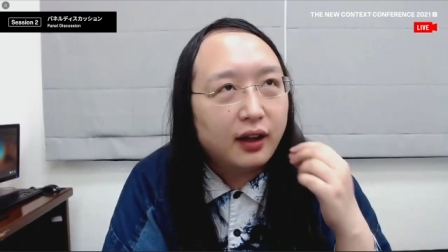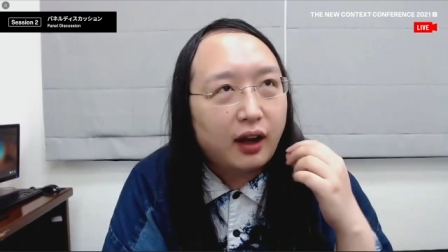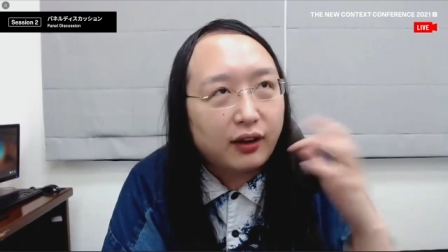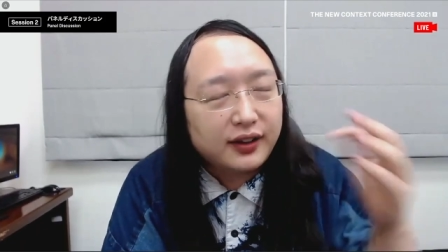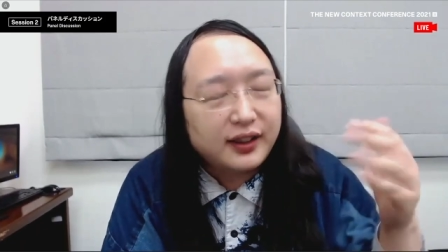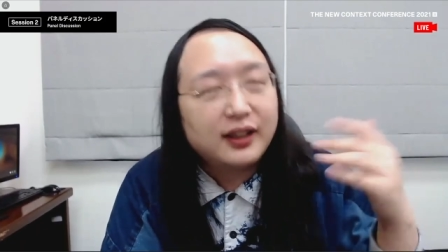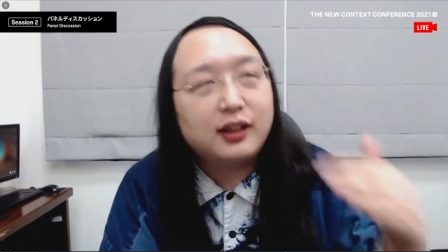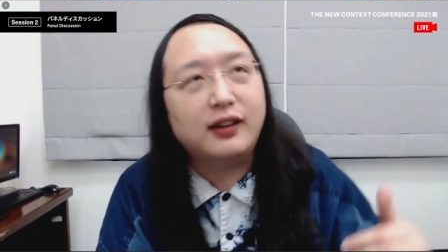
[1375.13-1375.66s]

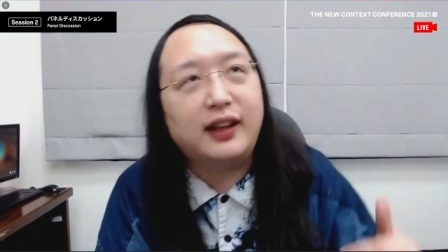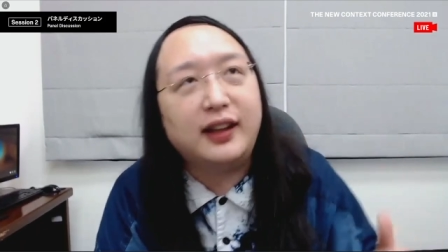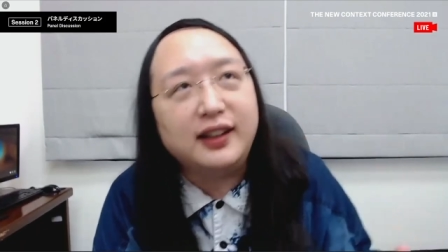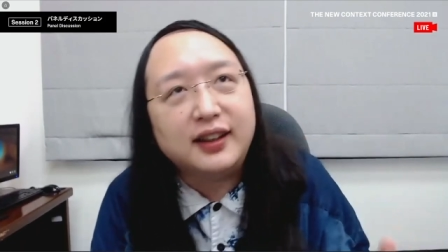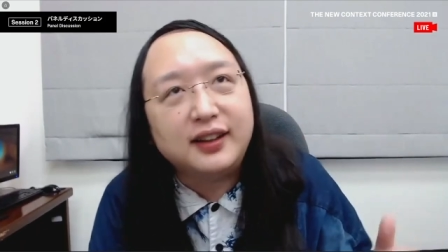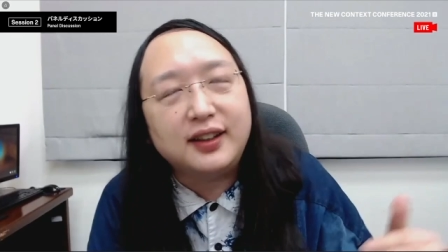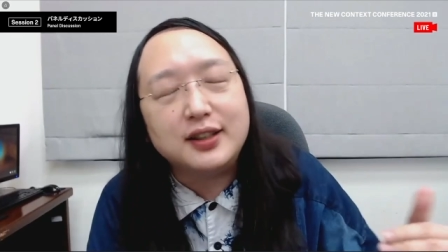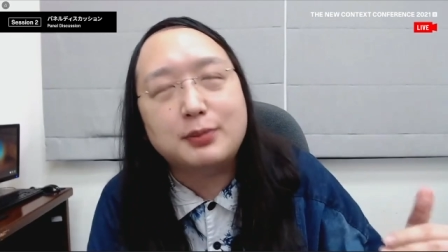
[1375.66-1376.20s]

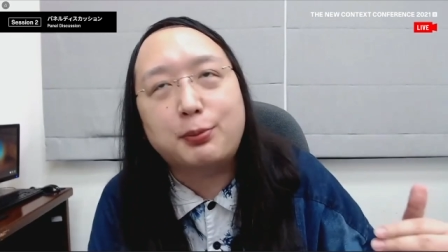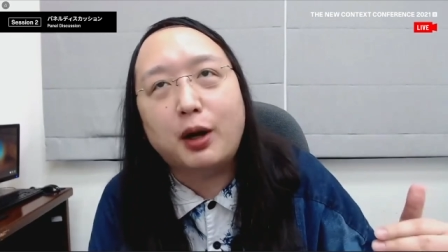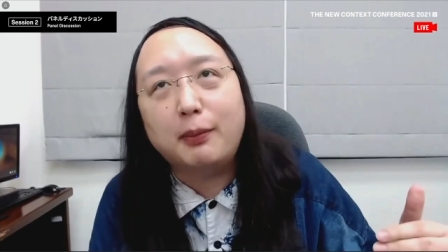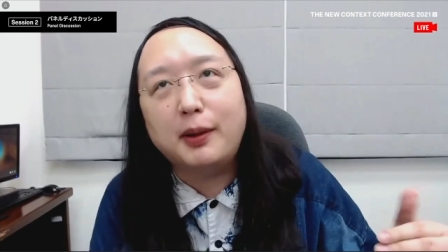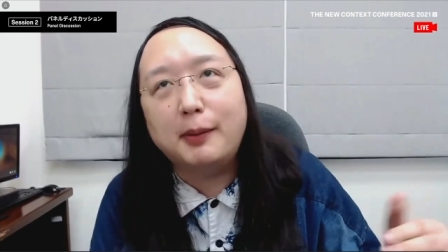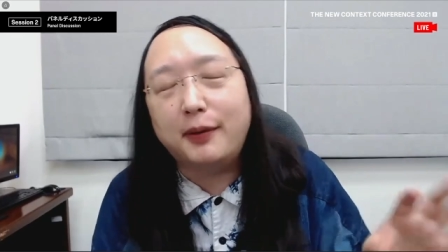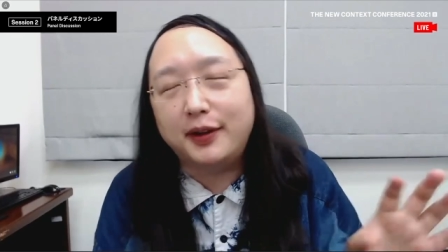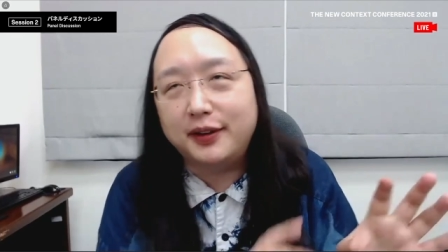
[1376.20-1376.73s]
articulating this
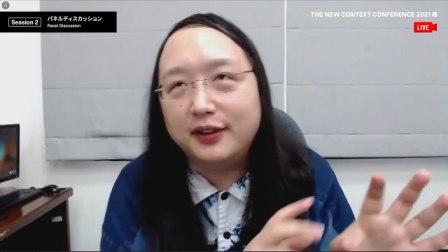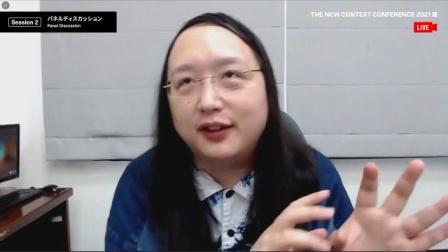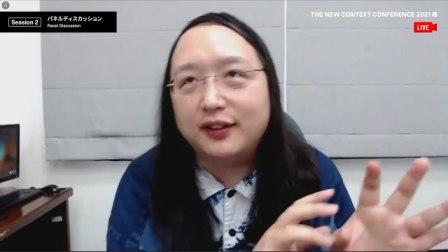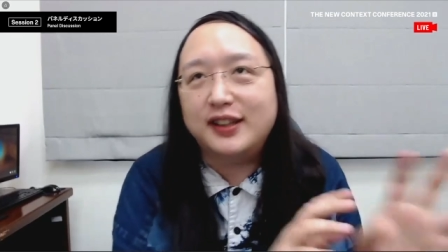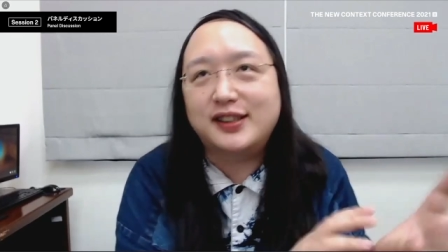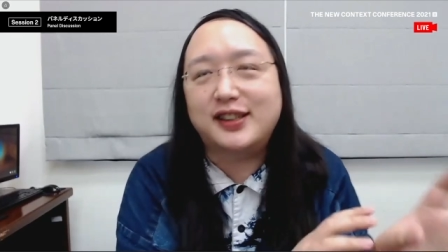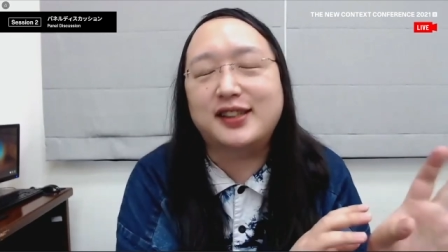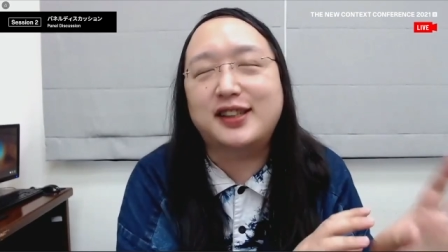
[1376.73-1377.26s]
problem, but not
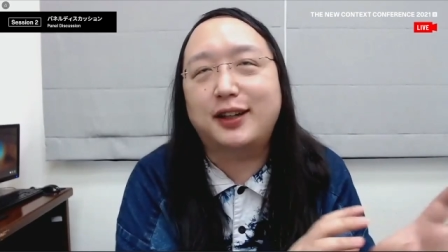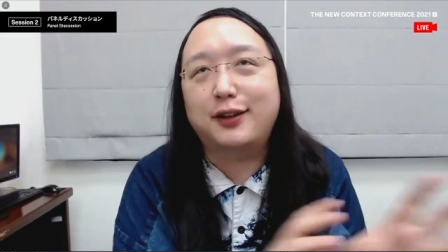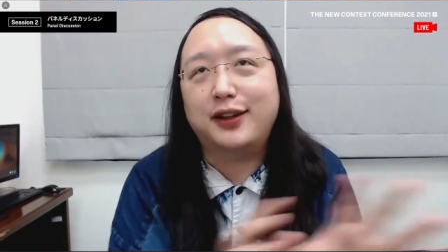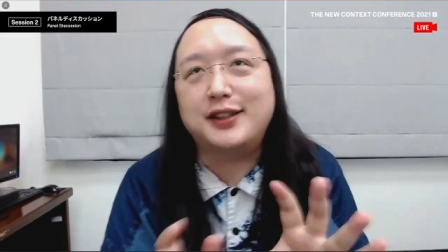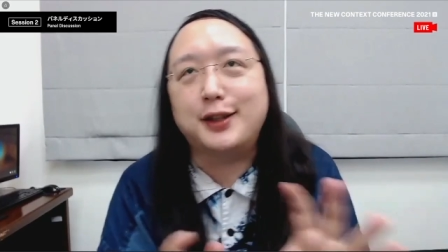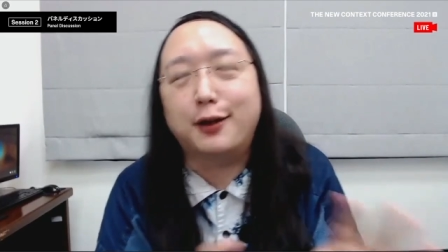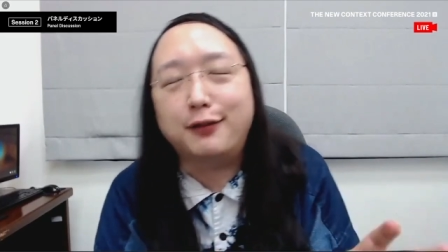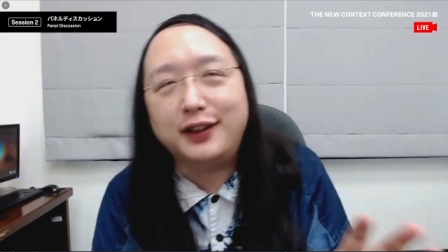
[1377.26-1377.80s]
necessarily
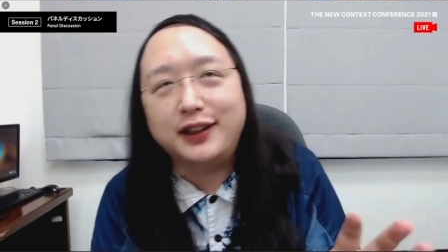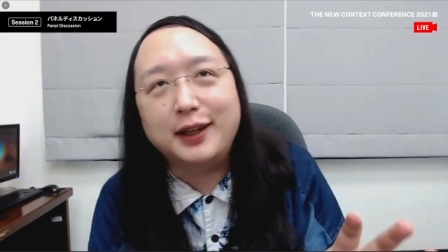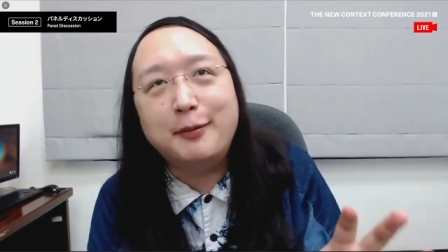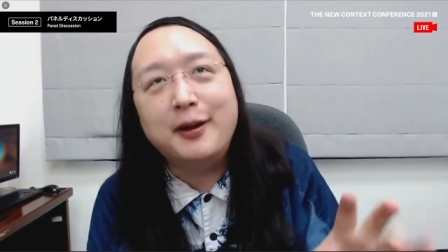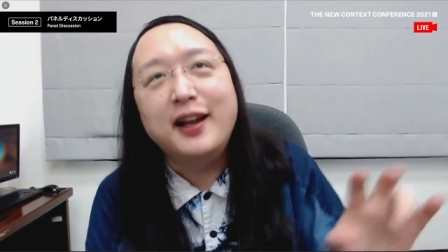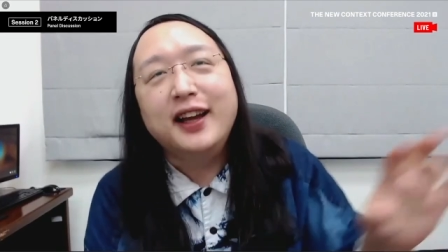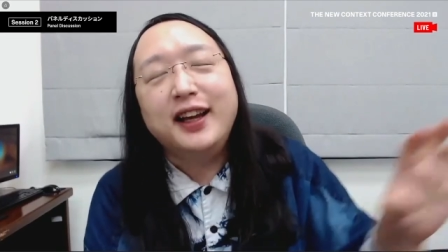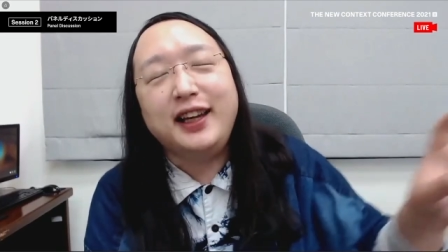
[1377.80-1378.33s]
solving them
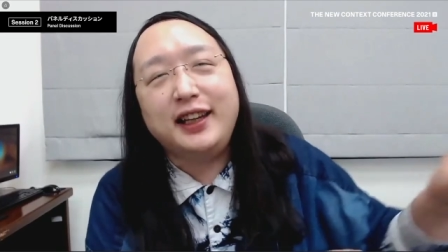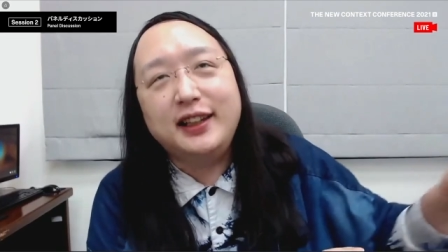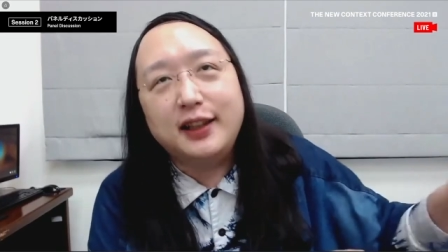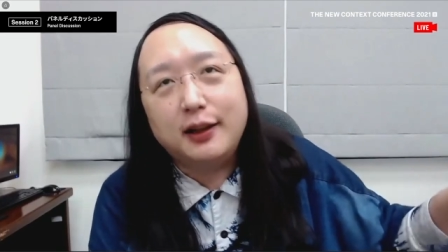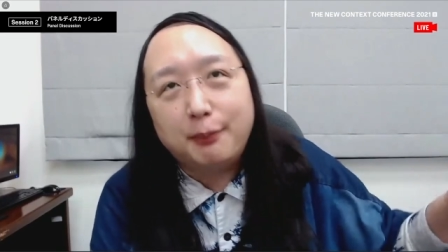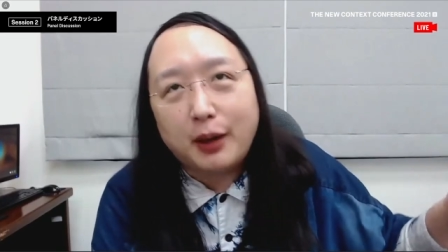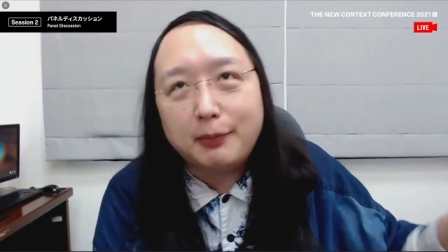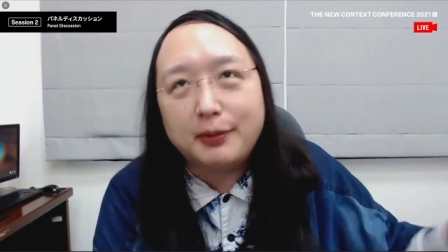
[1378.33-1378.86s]
in
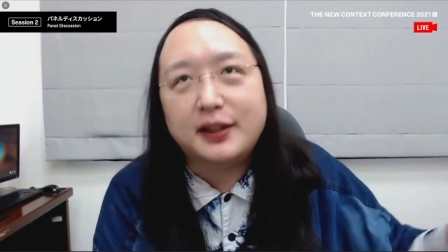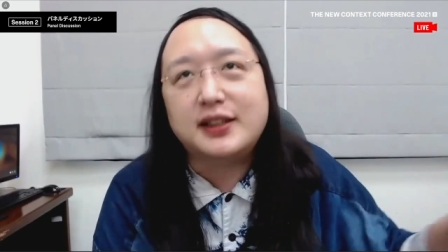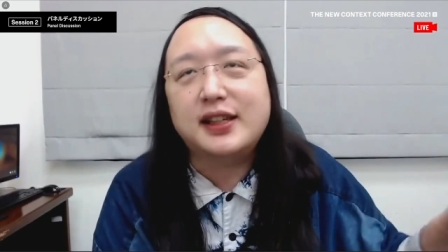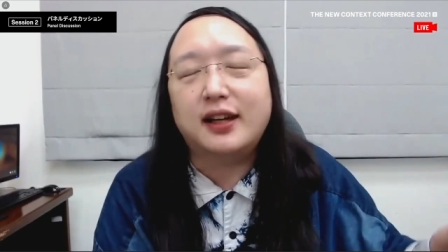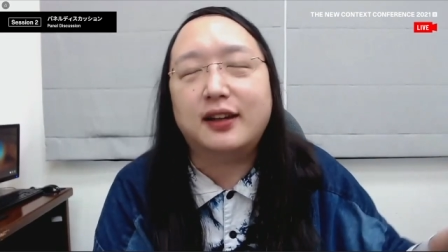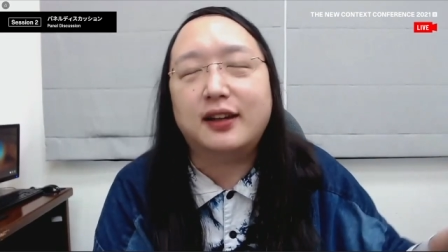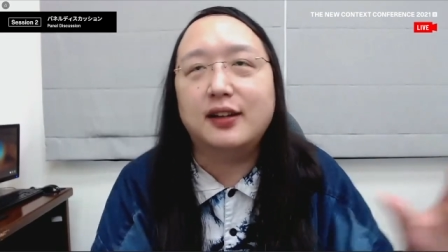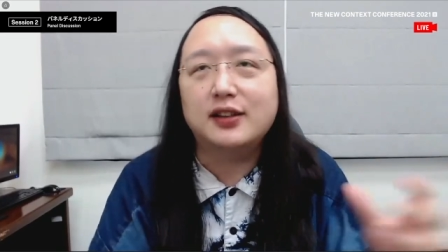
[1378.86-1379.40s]
the public
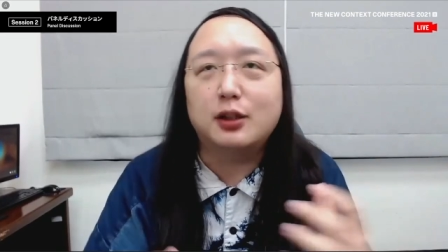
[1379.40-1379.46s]
sector.